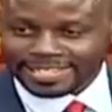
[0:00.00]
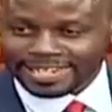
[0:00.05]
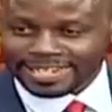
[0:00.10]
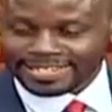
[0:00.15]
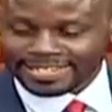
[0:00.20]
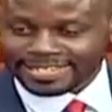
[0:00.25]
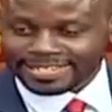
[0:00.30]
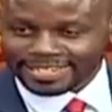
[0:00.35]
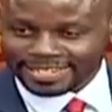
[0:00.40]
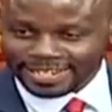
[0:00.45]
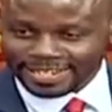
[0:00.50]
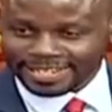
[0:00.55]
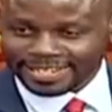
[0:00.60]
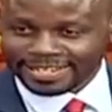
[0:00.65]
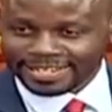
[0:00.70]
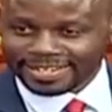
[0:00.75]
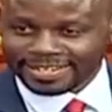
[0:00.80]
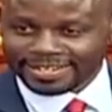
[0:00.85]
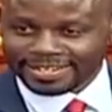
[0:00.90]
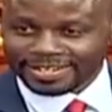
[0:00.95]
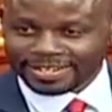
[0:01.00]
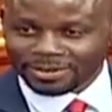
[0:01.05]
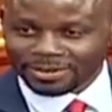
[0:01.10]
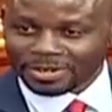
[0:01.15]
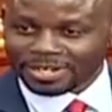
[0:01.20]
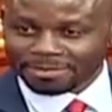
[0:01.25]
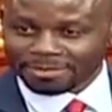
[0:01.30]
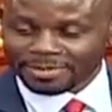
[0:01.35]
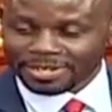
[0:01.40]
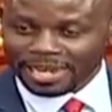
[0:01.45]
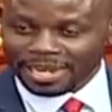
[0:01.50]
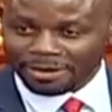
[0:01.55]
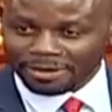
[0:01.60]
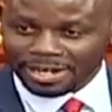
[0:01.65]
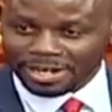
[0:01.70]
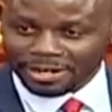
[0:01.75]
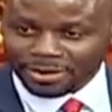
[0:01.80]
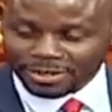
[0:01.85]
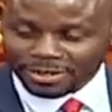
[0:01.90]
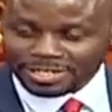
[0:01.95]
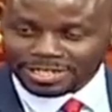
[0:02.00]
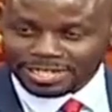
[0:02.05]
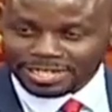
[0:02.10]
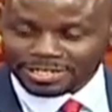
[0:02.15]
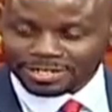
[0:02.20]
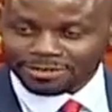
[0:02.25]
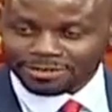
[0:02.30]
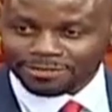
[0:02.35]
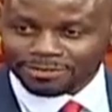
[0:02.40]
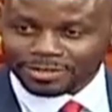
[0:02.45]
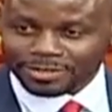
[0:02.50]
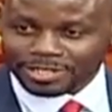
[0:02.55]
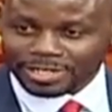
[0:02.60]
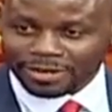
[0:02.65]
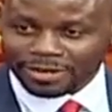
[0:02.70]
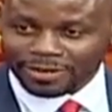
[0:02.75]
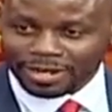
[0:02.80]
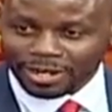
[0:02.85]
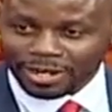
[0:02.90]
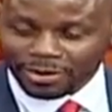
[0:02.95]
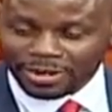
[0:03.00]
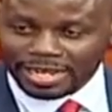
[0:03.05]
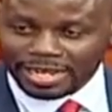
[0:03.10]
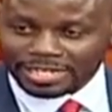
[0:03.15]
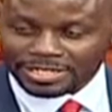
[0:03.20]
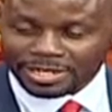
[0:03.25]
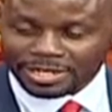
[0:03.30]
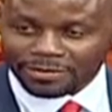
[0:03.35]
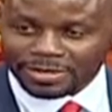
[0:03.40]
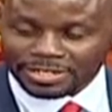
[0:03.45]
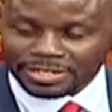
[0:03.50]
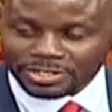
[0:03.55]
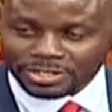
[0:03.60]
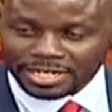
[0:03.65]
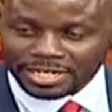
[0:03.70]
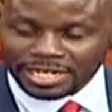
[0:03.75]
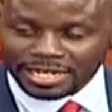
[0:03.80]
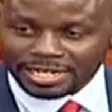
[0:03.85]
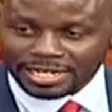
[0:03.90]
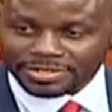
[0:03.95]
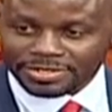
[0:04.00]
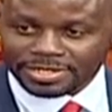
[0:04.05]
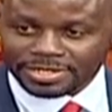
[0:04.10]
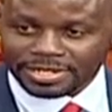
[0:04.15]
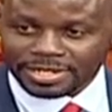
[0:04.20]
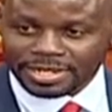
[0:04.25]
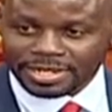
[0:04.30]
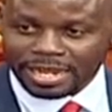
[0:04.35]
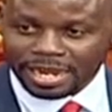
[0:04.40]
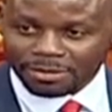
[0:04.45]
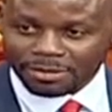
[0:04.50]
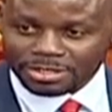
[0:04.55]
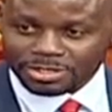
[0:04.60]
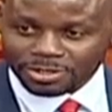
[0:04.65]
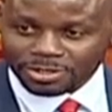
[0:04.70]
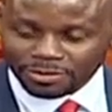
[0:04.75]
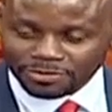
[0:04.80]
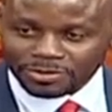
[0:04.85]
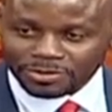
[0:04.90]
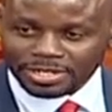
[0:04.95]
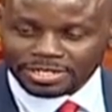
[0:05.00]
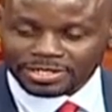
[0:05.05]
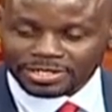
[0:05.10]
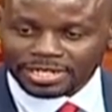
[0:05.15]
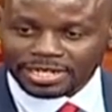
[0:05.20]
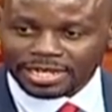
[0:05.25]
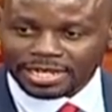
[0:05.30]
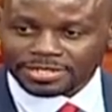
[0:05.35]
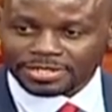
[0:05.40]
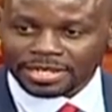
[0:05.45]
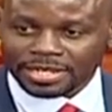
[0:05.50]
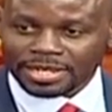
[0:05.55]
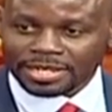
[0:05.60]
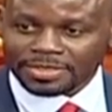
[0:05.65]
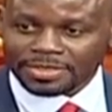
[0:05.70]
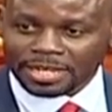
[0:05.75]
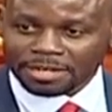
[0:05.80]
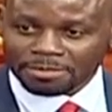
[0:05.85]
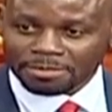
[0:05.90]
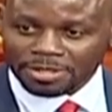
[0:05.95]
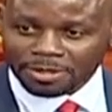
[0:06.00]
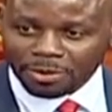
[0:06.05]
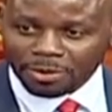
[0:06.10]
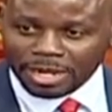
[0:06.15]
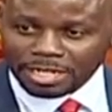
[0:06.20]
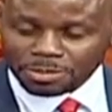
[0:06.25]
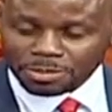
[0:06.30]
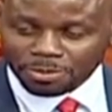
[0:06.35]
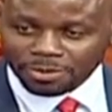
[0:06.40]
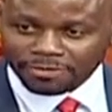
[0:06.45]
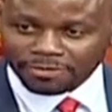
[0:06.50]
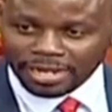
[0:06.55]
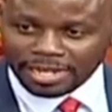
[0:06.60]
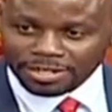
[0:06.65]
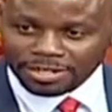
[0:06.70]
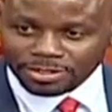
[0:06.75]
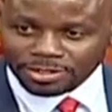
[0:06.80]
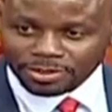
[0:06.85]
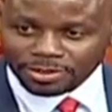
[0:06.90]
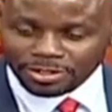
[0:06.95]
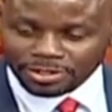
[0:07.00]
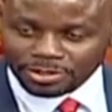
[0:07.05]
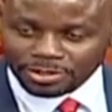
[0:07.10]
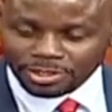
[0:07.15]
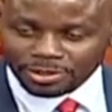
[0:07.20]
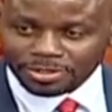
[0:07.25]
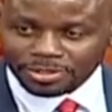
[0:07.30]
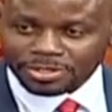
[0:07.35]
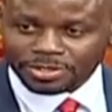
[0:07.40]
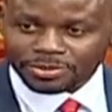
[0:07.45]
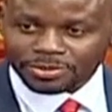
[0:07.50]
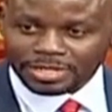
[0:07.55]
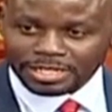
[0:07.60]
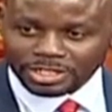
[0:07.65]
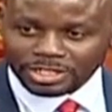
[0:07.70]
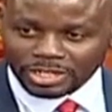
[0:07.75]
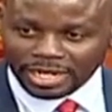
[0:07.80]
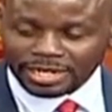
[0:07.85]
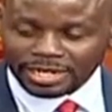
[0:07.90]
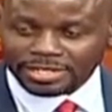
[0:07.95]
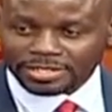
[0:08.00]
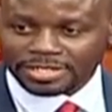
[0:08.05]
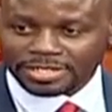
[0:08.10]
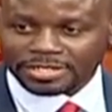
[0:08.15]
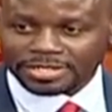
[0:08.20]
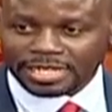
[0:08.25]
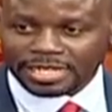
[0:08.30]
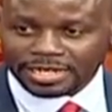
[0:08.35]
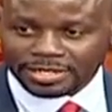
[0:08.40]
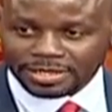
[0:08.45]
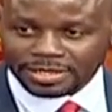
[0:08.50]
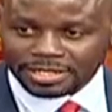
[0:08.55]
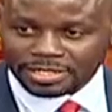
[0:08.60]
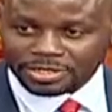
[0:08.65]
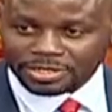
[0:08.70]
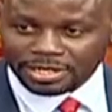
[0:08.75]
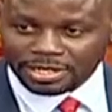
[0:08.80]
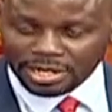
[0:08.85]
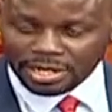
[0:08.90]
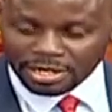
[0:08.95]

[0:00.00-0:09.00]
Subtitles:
that is here will be our doctors in future, our lawyers, our engineers, our software engineers. They'll be the ones providing solutions to the challenges that this